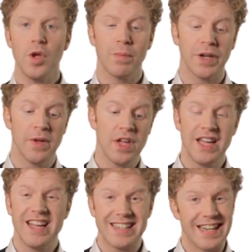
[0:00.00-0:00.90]
But
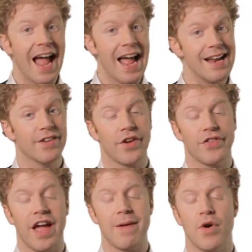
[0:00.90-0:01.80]
today, as I
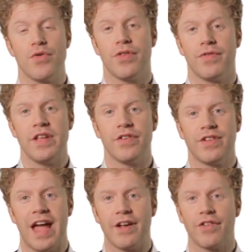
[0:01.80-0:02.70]
say, most of these
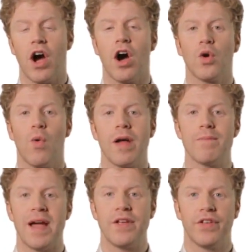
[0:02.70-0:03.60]
attacks are
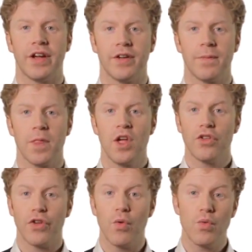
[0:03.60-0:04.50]
quite basic.
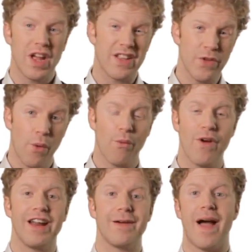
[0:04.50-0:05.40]
So it's not
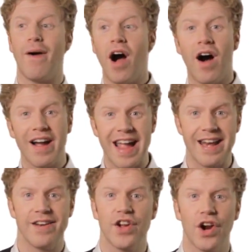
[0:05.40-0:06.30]
really about
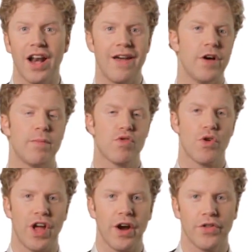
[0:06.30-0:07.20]
high-end clever
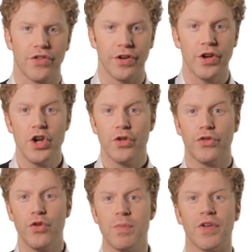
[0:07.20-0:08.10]
products and
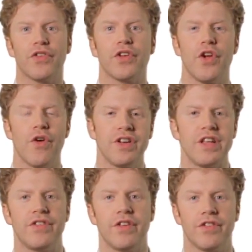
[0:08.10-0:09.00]
super
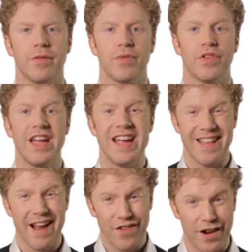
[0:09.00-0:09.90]
security systems.
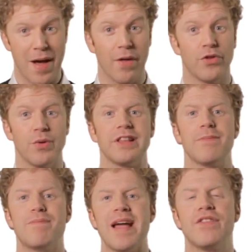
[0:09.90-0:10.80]
It's actually about doing the
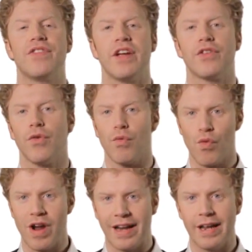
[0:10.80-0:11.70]
basics
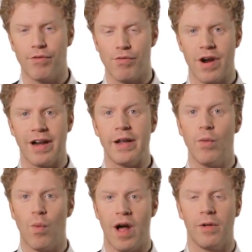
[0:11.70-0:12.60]
really, really
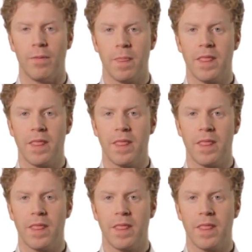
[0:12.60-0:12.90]
well.